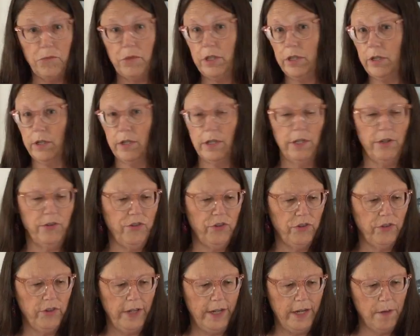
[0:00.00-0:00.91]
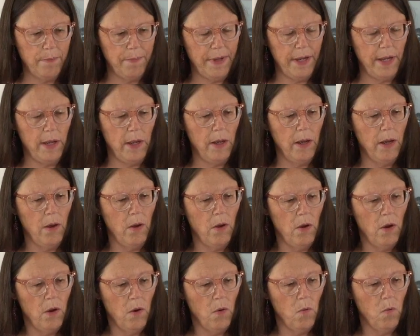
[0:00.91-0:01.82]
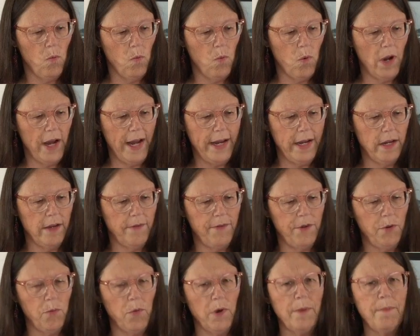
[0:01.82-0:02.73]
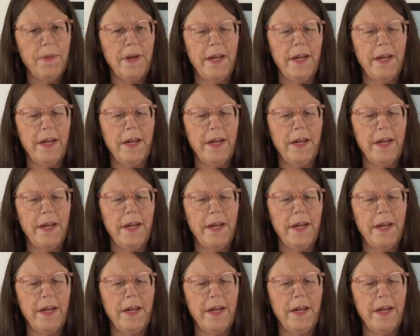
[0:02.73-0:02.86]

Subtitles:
You can just let it be white if you want,